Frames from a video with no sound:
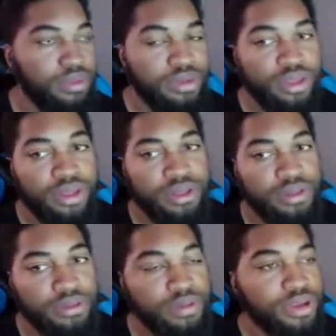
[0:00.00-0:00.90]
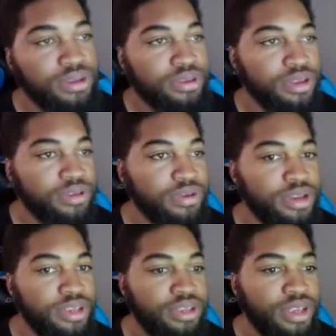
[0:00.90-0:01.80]
You know, it's one of those things where
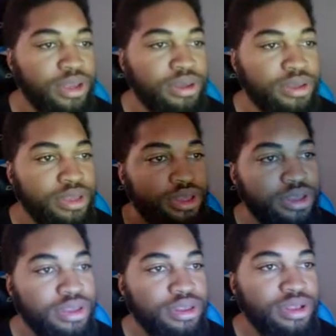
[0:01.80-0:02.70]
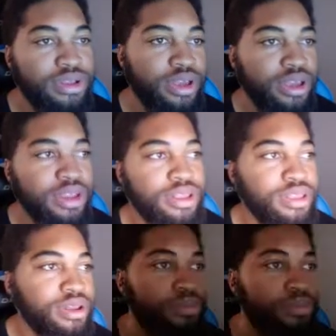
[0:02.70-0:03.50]
it's like, oh, yeah, I could have did